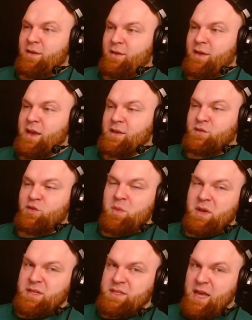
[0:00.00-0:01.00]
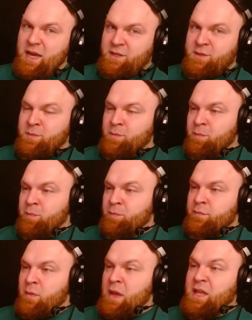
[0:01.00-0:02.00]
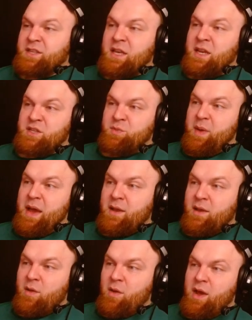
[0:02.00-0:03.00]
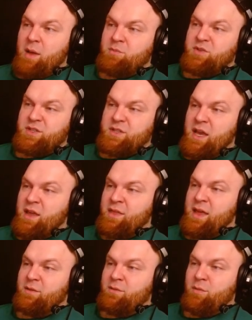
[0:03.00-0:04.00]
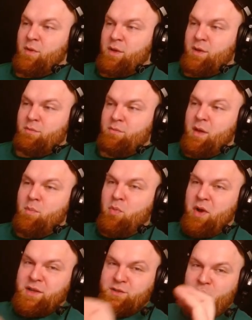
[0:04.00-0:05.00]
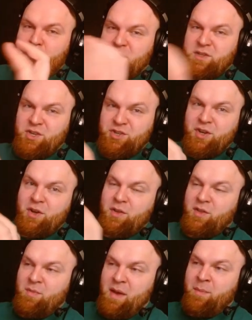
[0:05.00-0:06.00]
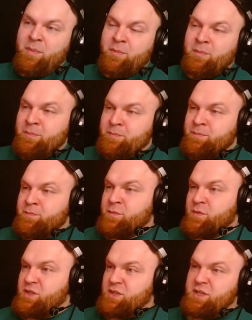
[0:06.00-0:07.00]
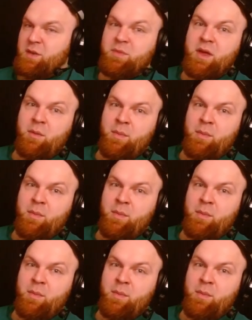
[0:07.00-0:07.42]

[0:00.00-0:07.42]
he has too many stacks. Not saying it's bad, I'm just saying that breaks your positioning on the map. Just keep that in